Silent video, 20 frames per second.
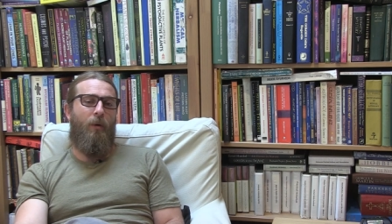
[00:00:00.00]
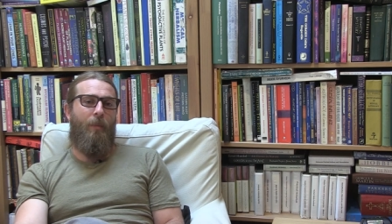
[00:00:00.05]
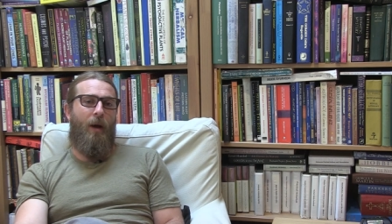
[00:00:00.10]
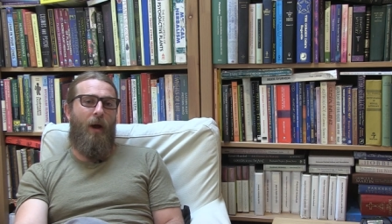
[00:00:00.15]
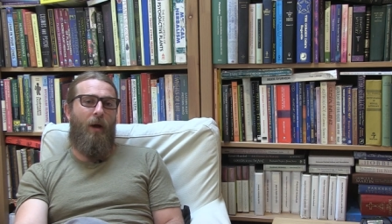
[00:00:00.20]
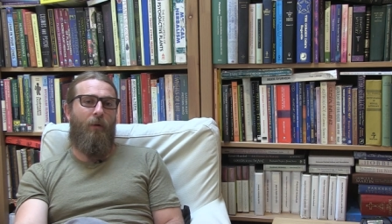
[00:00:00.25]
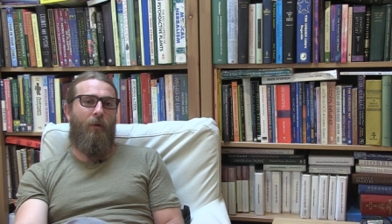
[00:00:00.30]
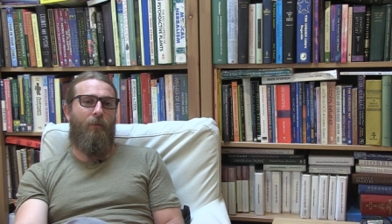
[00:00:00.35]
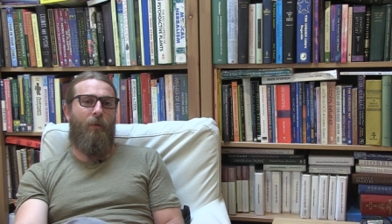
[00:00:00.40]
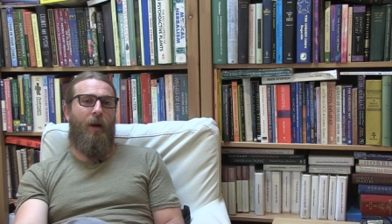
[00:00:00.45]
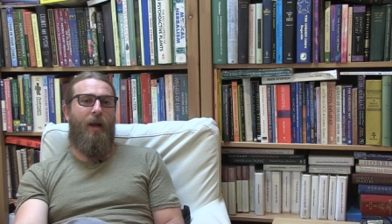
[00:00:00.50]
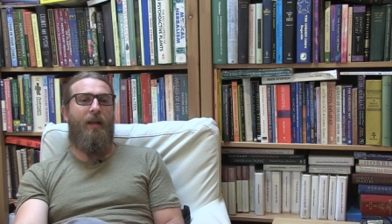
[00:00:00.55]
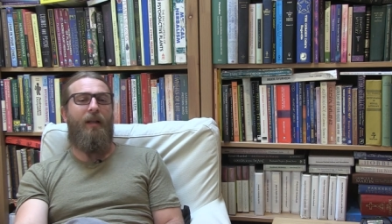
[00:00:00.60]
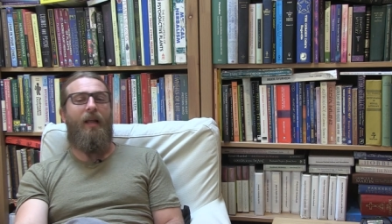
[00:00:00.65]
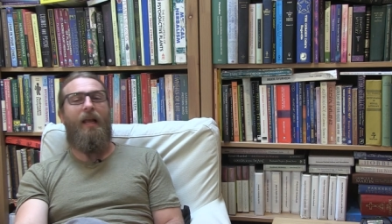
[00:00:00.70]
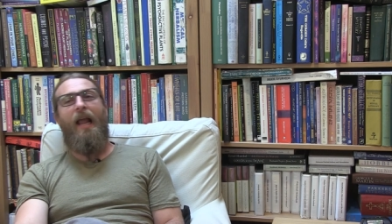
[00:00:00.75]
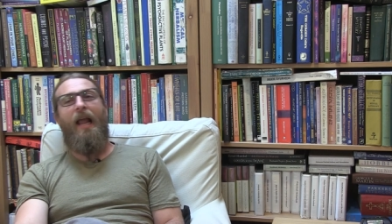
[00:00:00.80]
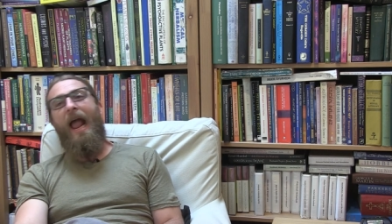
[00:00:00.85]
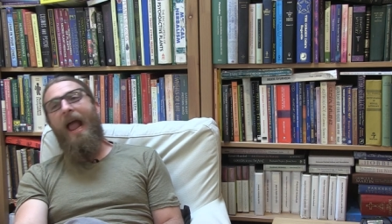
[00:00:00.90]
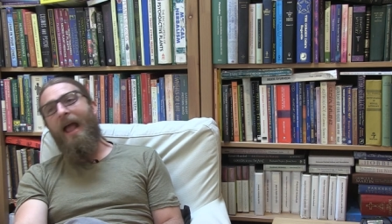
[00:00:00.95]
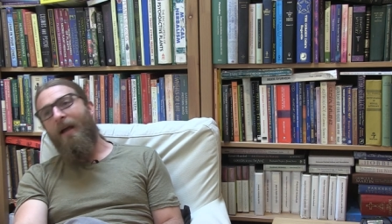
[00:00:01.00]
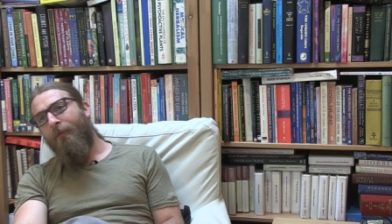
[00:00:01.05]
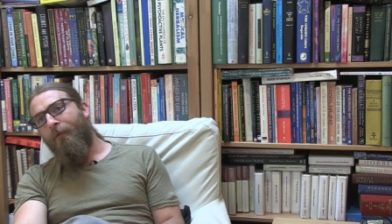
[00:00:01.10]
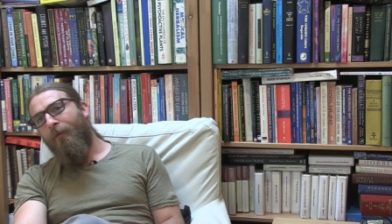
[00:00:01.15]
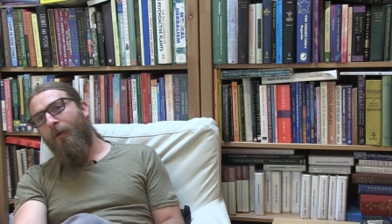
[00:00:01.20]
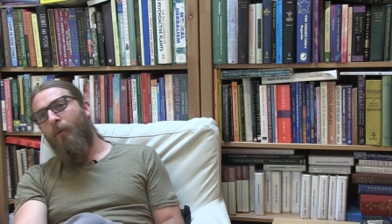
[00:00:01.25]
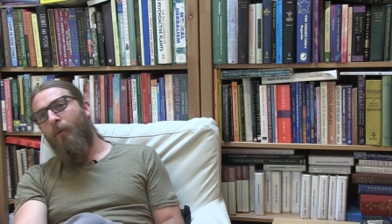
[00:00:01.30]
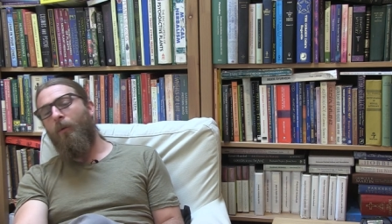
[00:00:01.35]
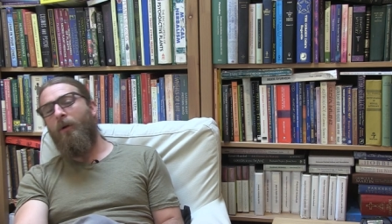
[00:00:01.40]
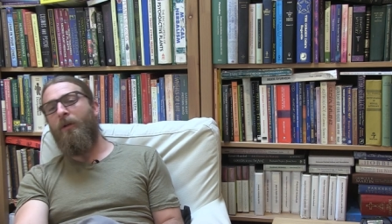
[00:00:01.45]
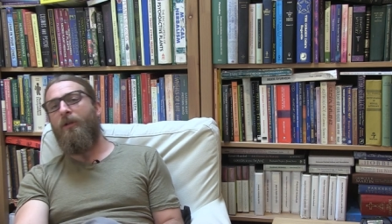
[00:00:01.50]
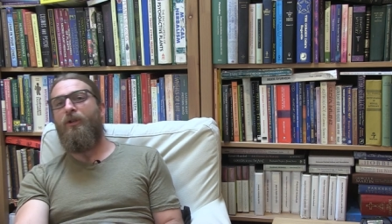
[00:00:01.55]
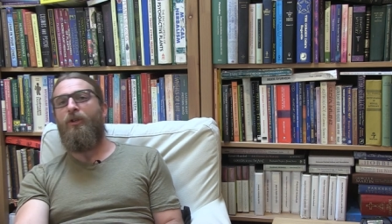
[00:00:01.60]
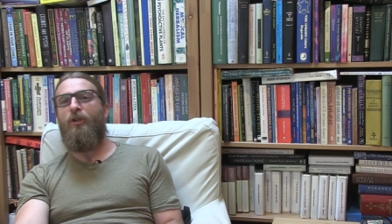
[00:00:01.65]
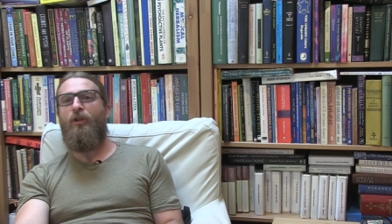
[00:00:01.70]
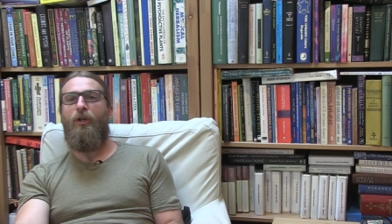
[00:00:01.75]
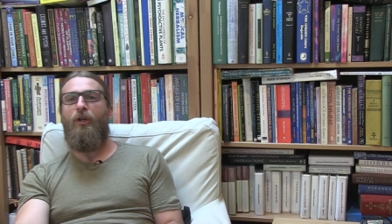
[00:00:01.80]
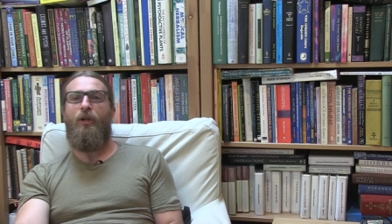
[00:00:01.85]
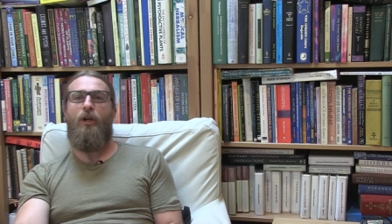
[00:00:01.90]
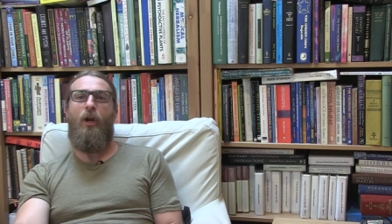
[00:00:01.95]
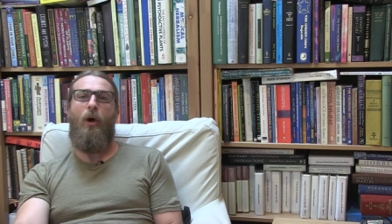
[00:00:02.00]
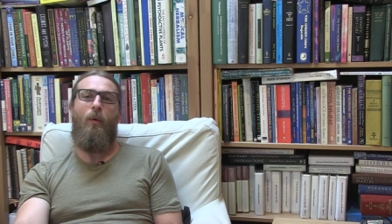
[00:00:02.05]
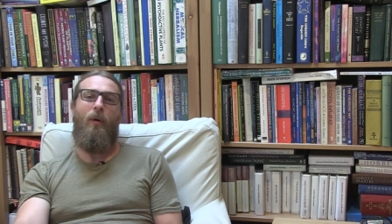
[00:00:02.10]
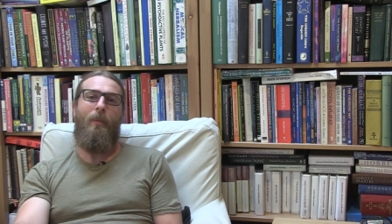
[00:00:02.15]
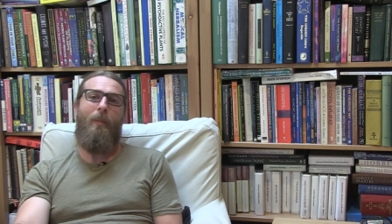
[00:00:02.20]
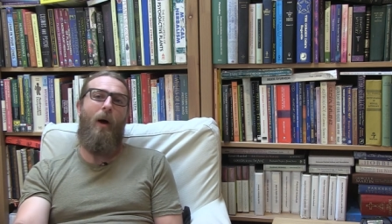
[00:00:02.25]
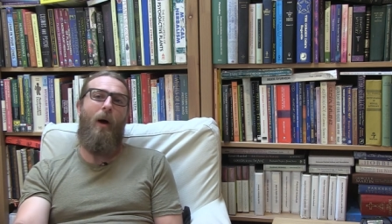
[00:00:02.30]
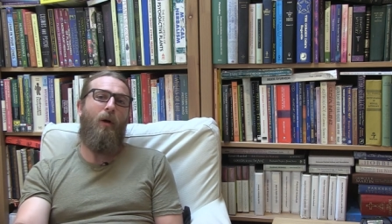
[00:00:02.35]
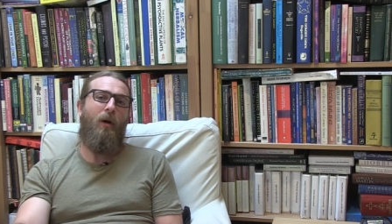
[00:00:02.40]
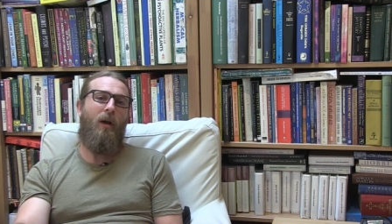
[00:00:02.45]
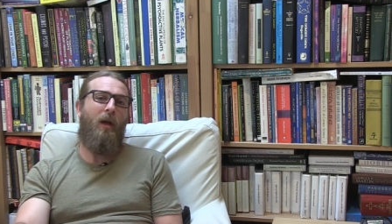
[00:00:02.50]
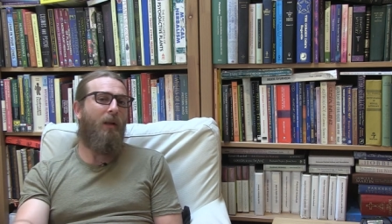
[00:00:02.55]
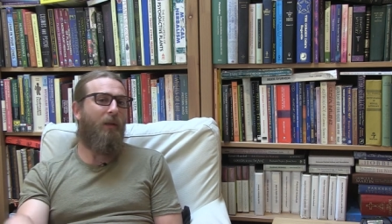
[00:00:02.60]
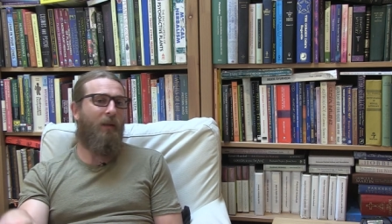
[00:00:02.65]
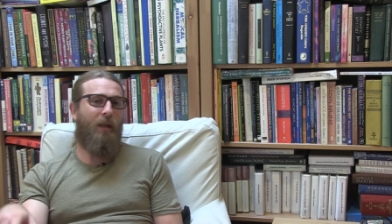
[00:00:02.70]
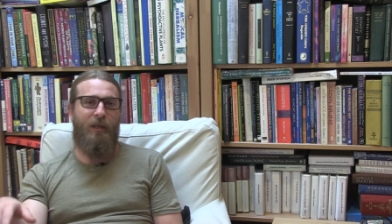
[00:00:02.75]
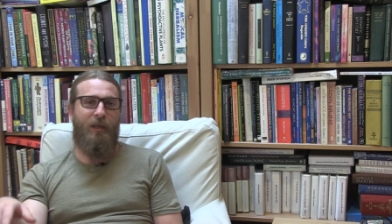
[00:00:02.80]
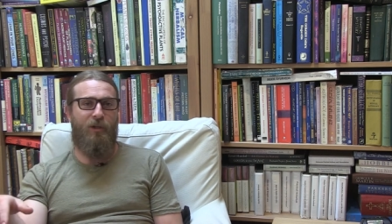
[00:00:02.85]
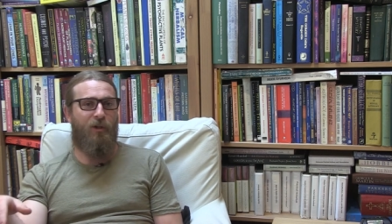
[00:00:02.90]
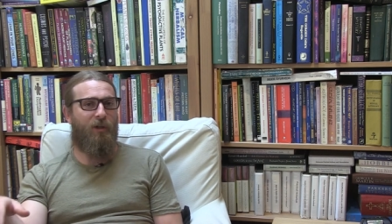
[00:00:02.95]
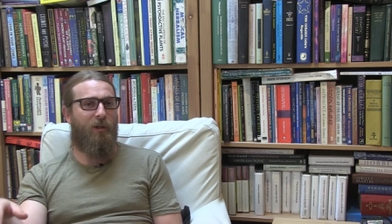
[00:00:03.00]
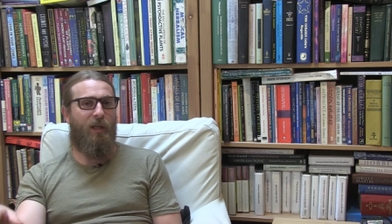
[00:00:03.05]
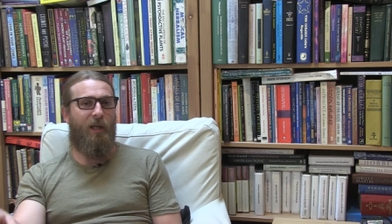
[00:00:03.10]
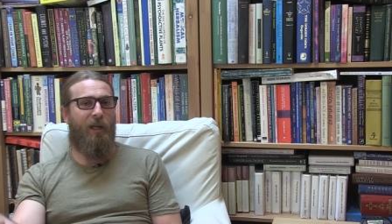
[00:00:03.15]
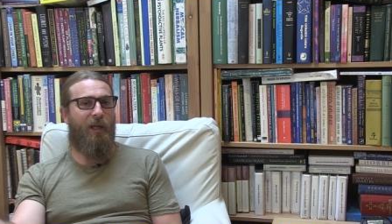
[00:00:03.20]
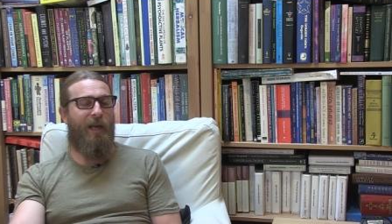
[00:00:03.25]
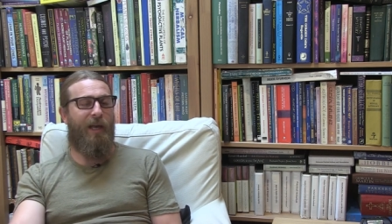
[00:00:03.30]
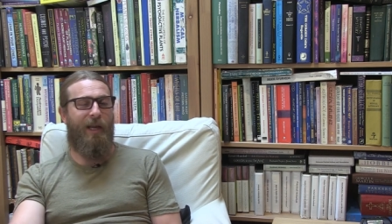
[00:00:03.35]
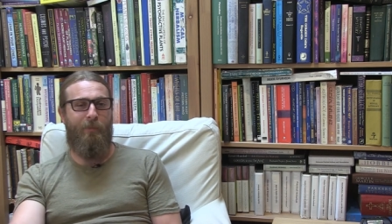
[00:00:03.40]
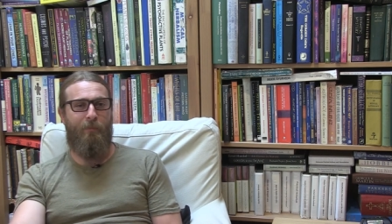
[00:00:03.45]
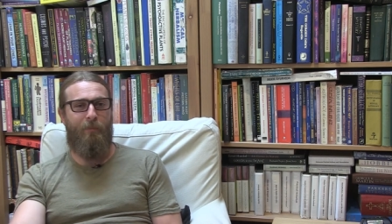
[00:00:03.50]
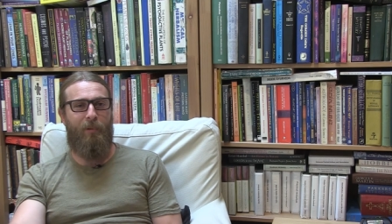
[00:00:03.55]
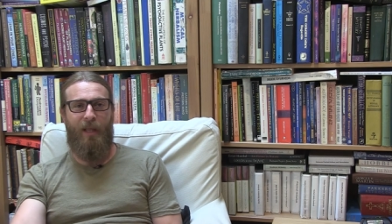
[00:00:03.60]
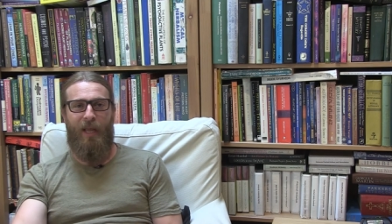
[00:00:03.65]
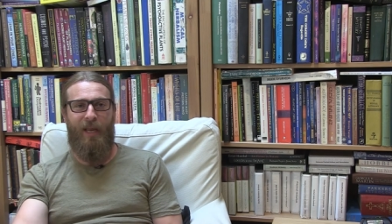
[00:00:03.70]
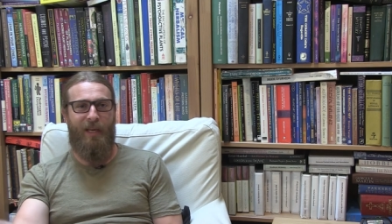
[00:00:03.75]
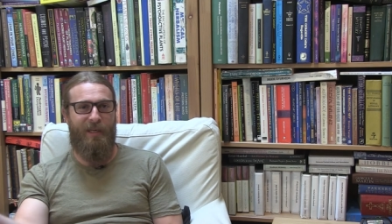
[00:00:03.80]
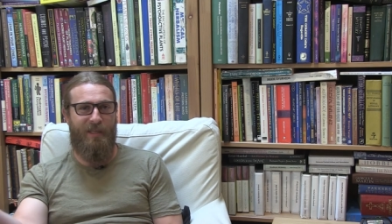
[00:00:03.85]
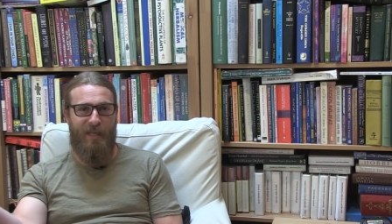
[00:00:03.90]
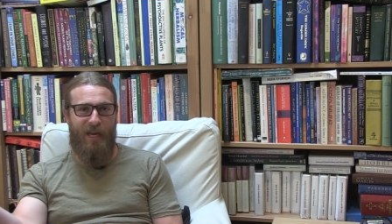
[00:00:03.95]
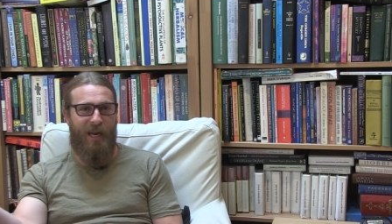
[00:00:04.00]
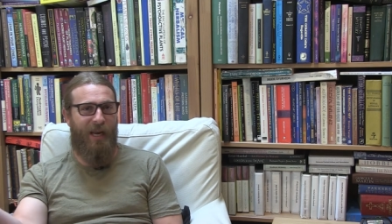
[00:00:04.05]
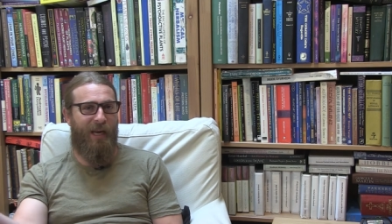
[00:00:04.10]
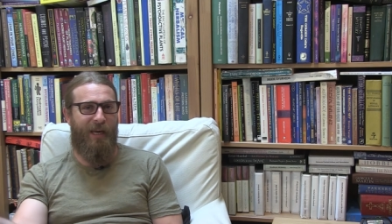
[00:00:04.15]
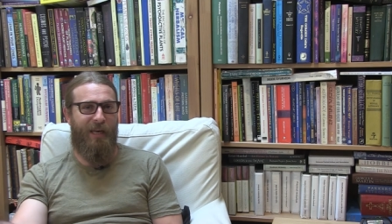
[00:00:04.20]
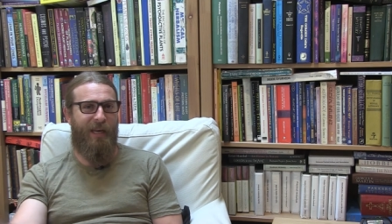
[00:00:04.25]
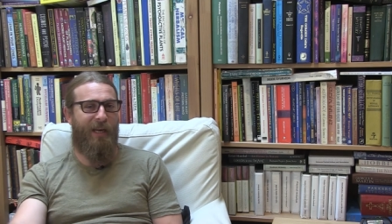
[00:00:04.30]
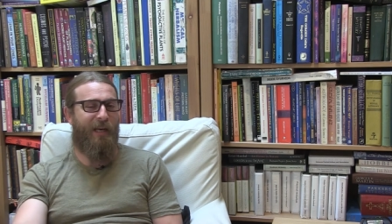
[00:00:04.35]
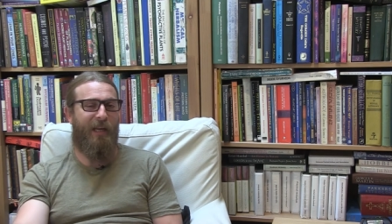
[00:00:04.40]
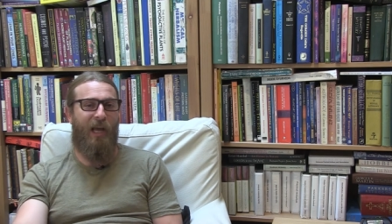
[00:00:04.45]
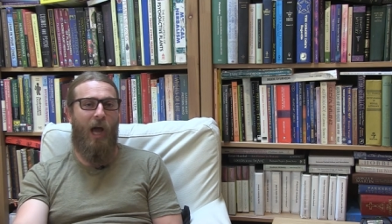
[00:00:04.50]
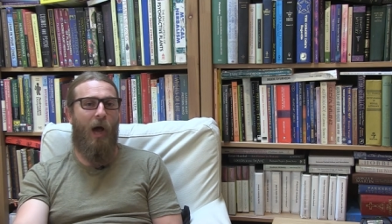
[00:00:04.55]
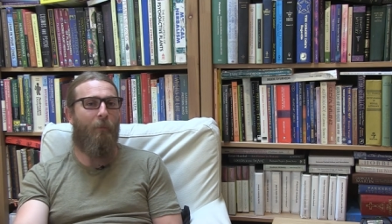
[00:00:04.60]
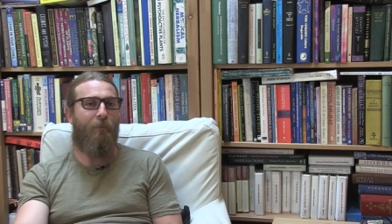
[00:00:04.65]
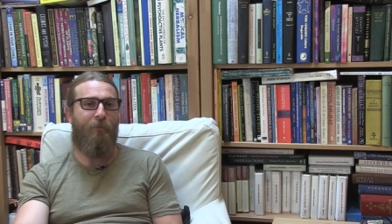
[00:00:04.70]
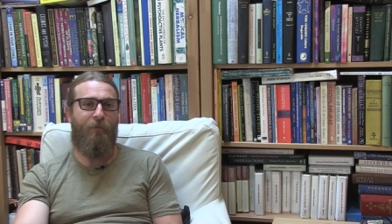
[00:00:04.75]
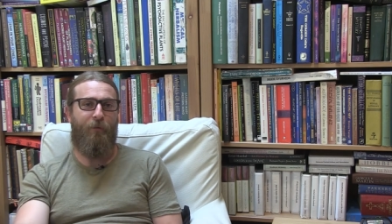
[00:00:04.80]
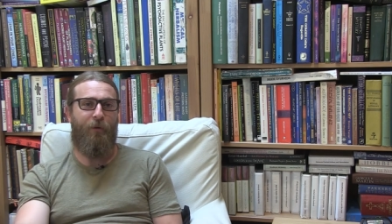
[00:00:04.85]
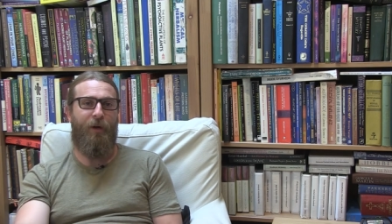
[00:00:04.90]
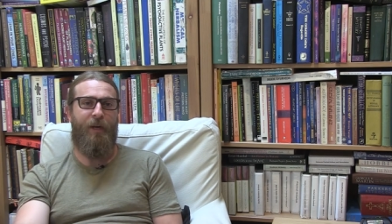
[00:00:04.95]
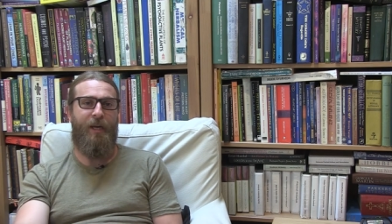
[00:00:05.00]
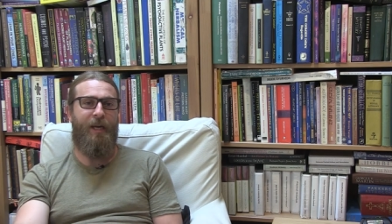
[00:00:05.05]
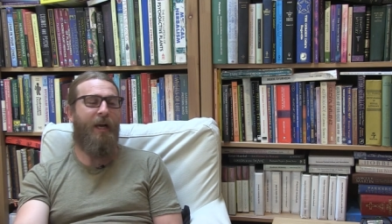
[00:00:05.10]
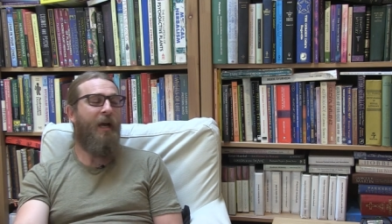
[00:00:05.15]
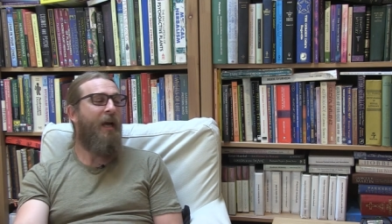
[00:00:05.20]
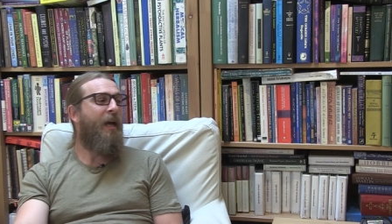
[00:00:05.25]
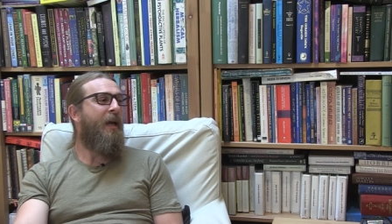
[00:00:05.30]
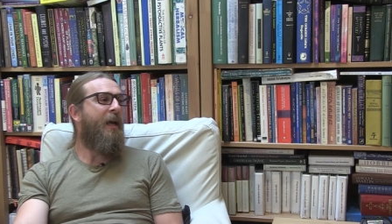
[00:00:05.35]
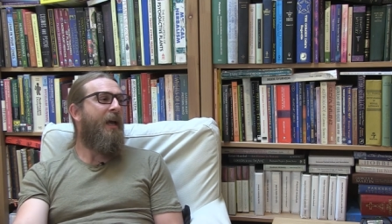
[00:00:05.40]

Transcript: about, right? Like everyone should know about calendula and plantain and comfrey.